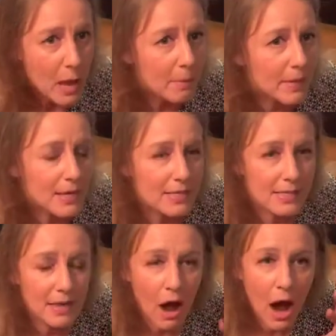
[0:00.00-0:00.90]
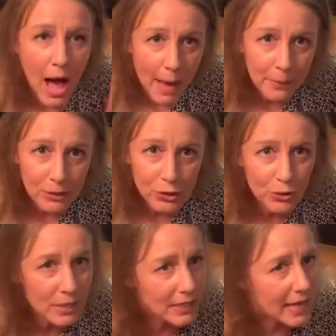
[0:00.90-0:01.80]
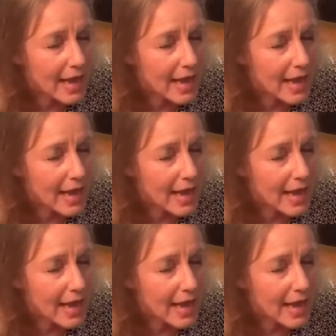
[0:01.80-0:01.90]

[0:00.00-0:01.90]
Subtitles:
because it's our opportunity.